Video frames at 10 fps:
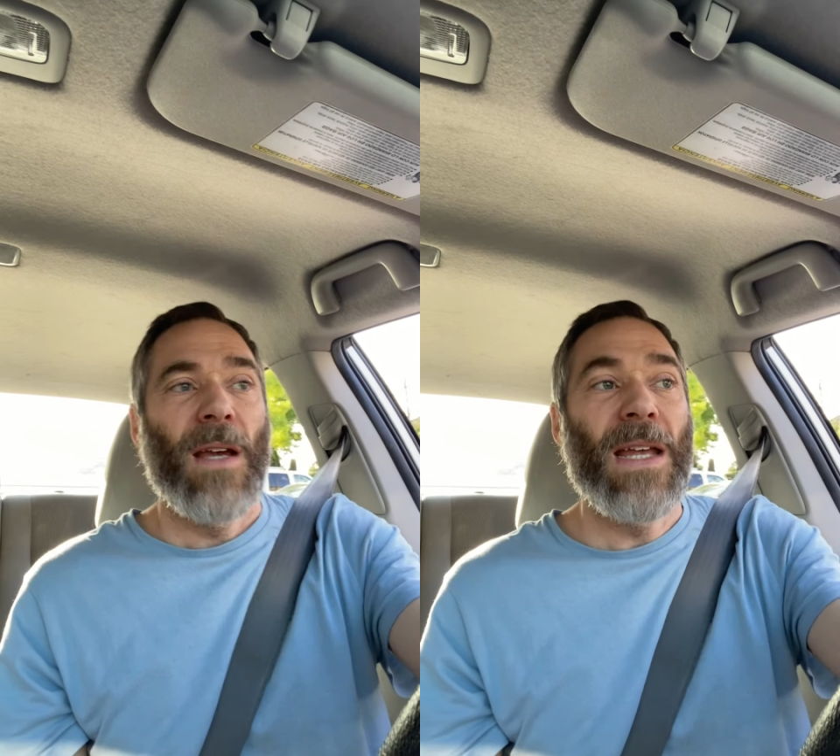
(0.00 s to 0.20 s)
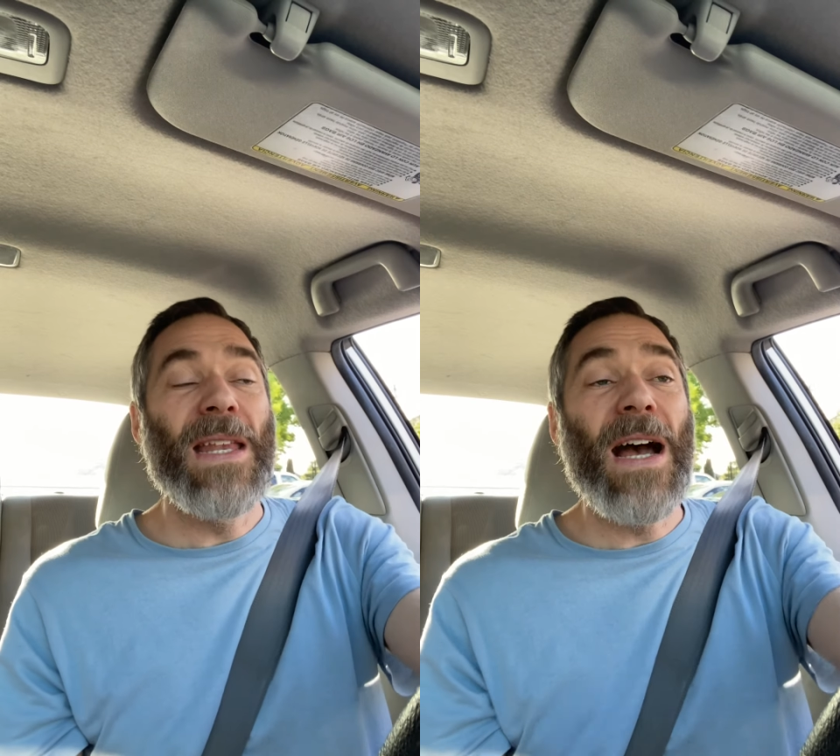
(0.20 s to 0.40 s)

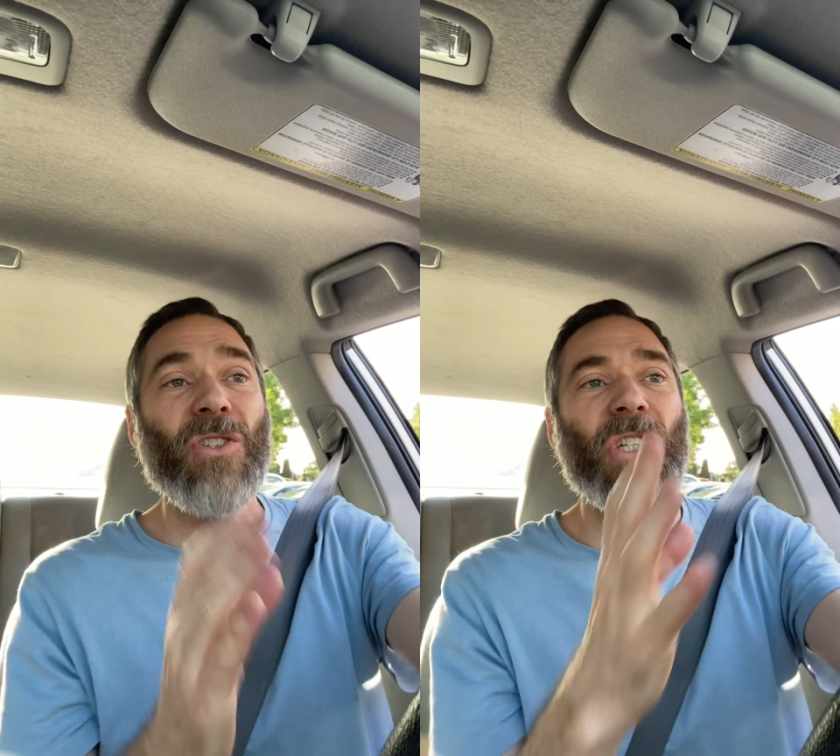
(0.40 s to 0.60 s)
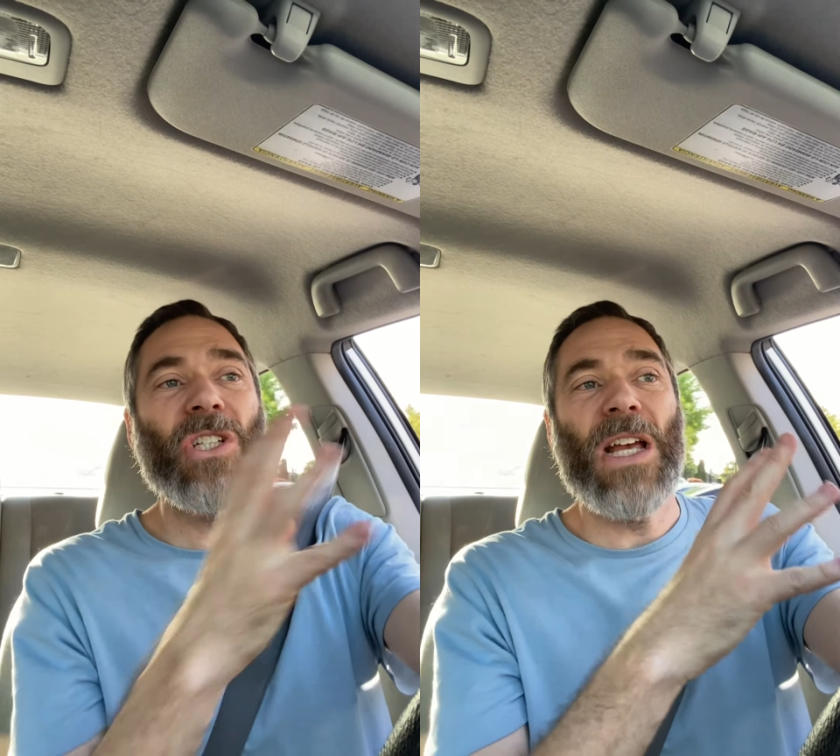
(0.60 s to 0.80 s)
And now
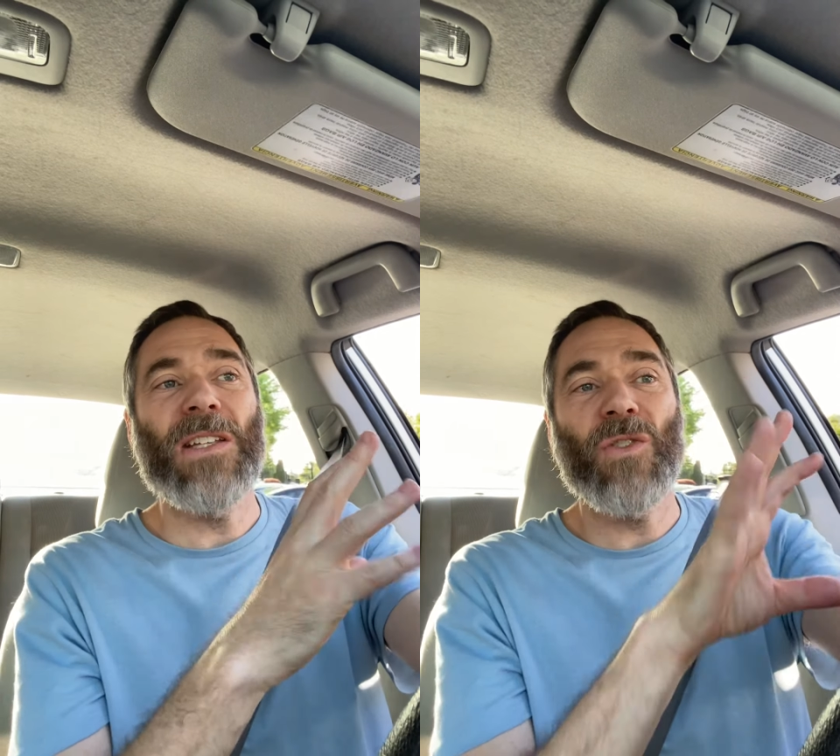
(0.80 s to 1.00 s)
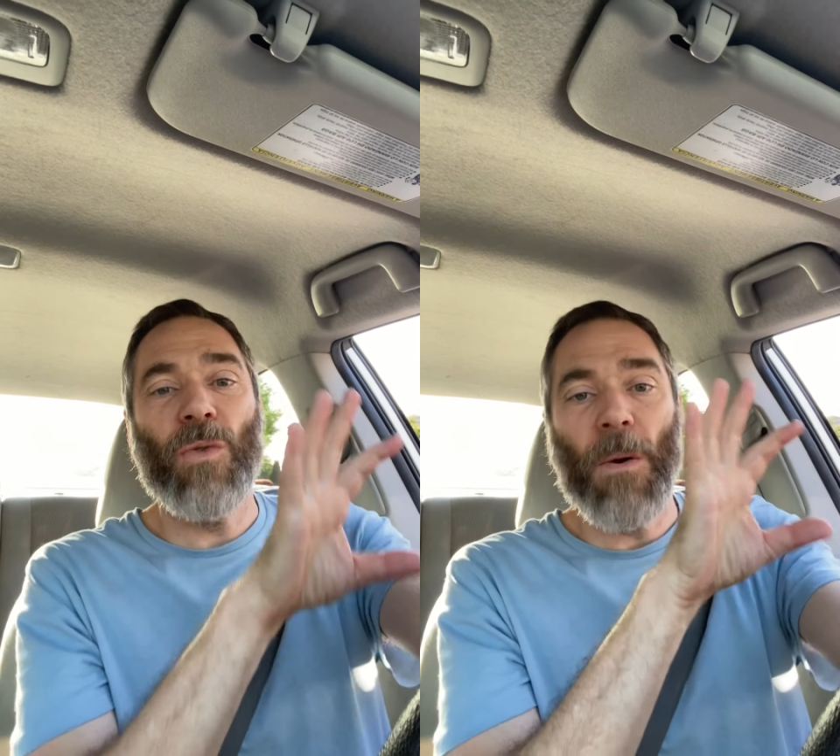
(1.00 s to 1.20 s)
she changed
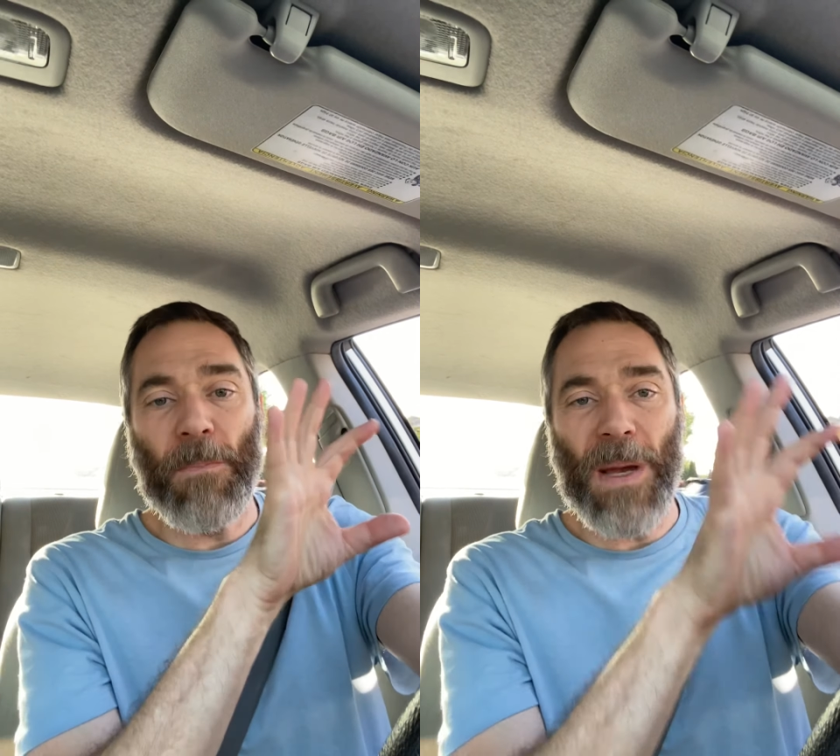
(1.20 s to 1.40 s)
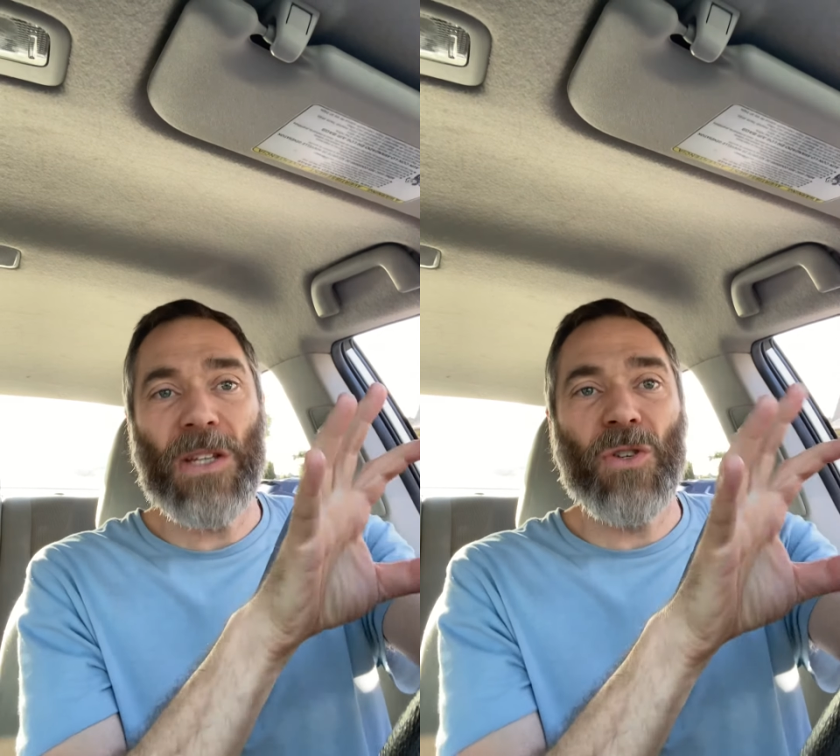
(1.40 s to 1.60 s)
it to a
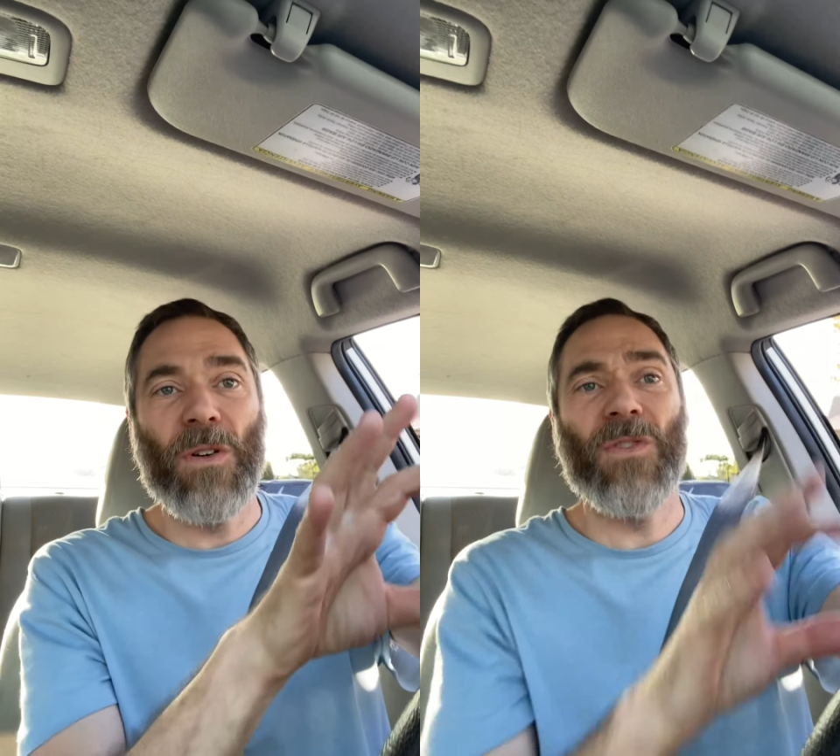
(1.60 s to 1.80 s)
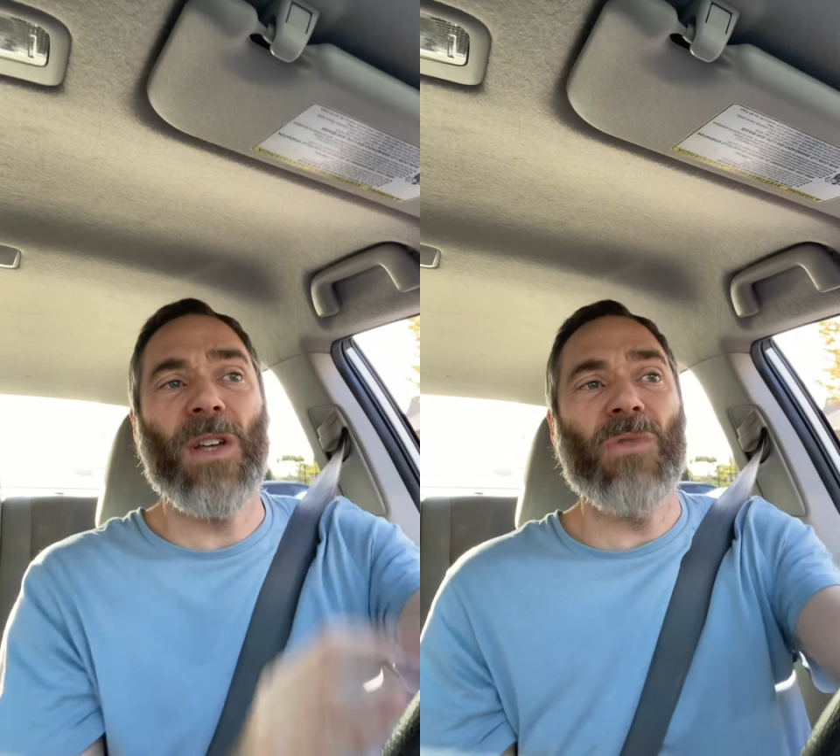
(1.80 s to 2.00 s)
picture
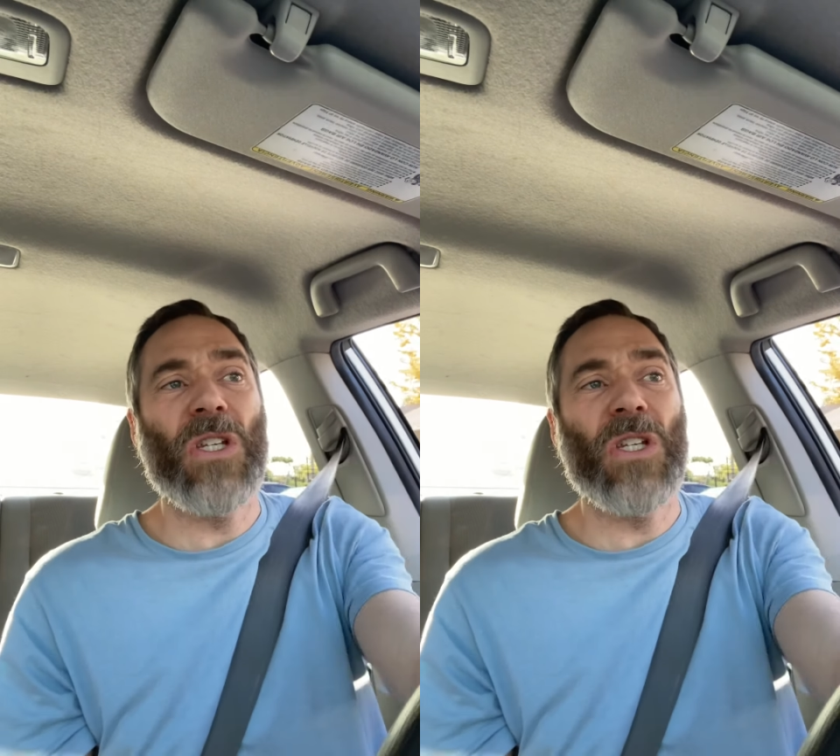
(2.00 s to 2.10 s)
of something